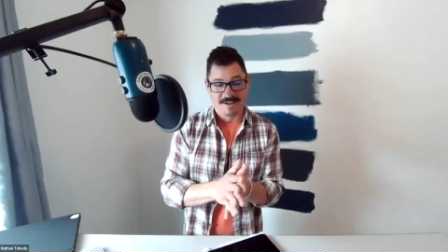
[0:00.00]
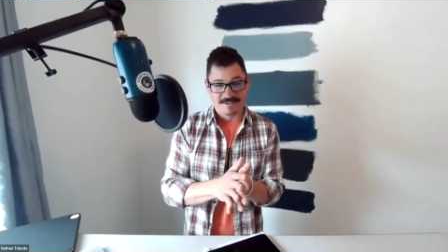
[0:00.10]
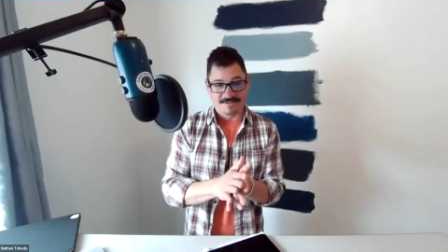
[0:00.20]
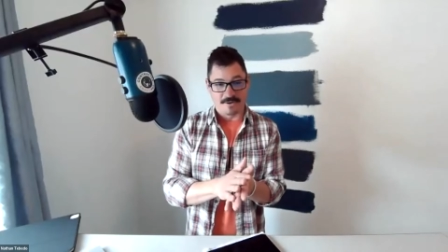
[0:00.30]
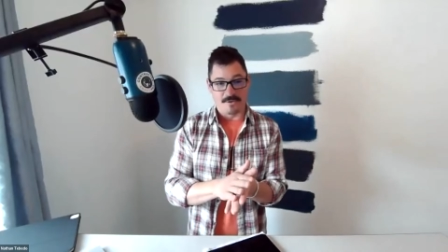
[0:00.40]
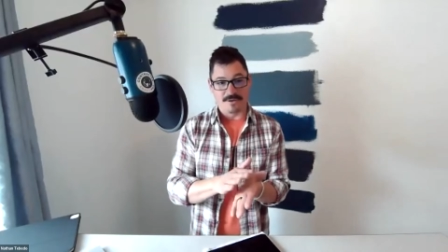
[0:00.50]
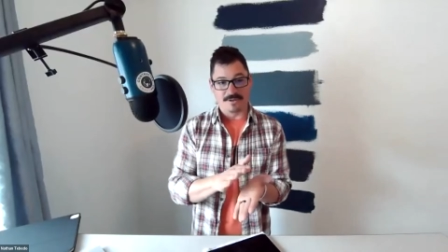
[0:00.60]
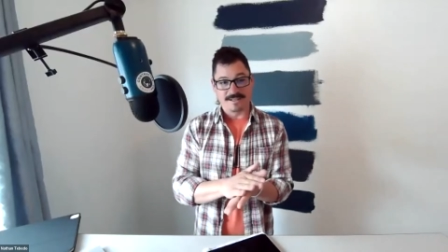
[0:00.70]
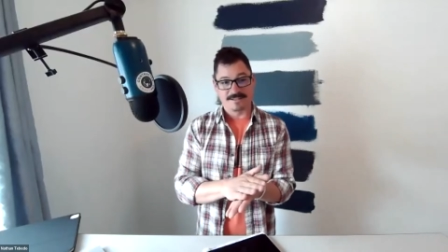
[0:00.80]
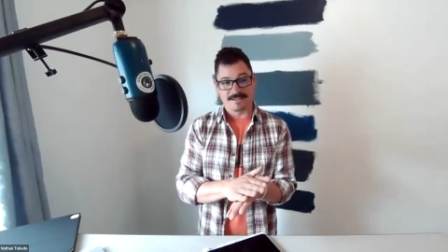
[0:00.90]
So
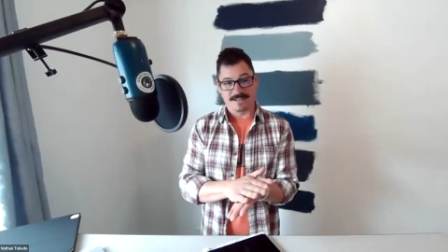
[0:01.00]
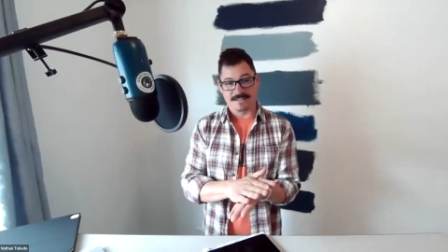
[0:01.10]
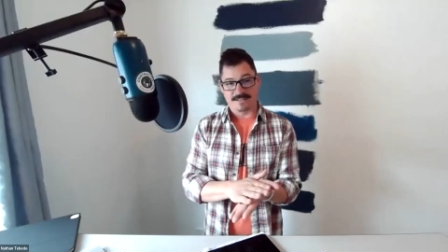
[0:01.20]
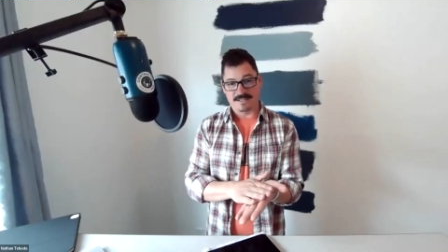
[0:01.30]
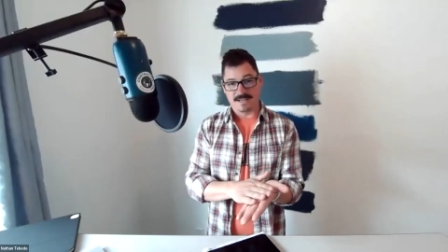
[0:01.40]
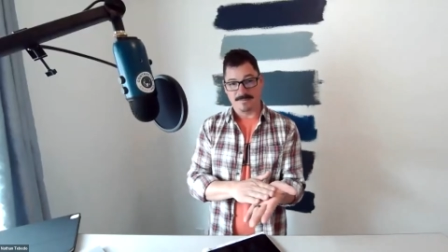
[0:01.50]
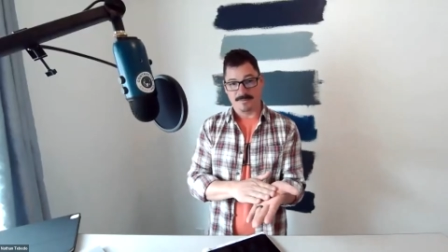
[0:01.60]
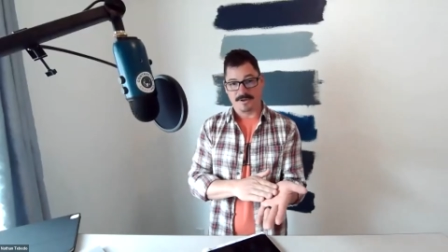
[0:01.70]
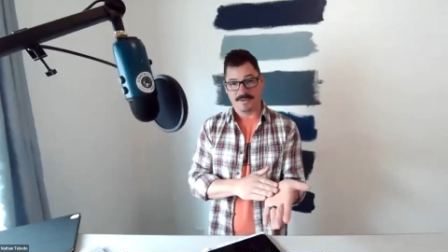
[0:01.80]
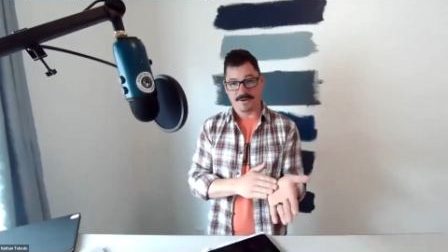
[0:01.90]
let's hammer
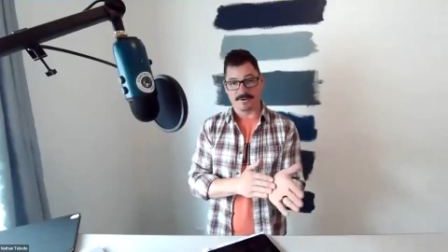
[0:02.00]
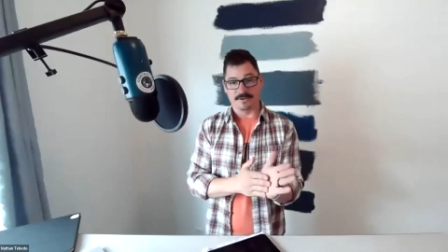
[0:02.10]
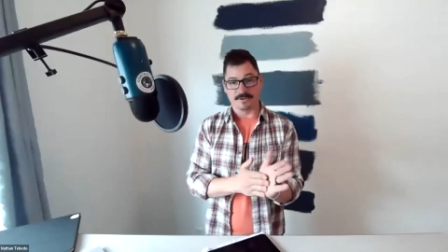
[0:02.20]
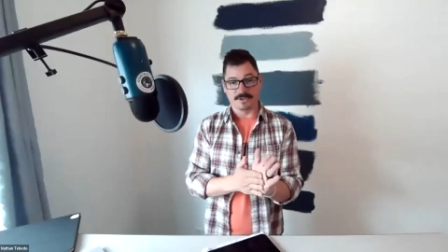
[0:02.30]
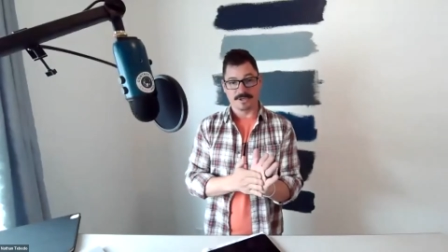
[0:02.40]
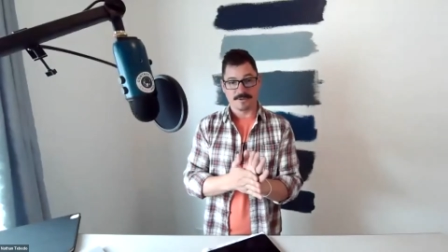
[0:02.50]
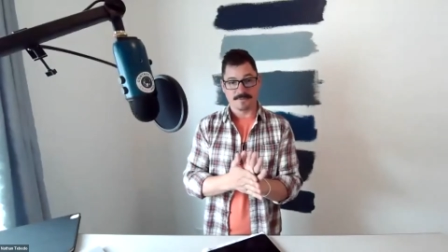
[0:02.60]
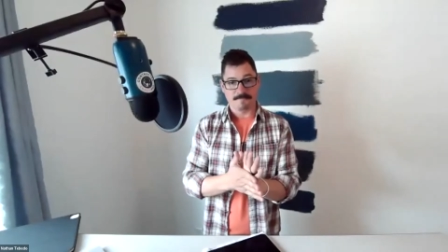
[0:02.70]
on that one a little, Chuck.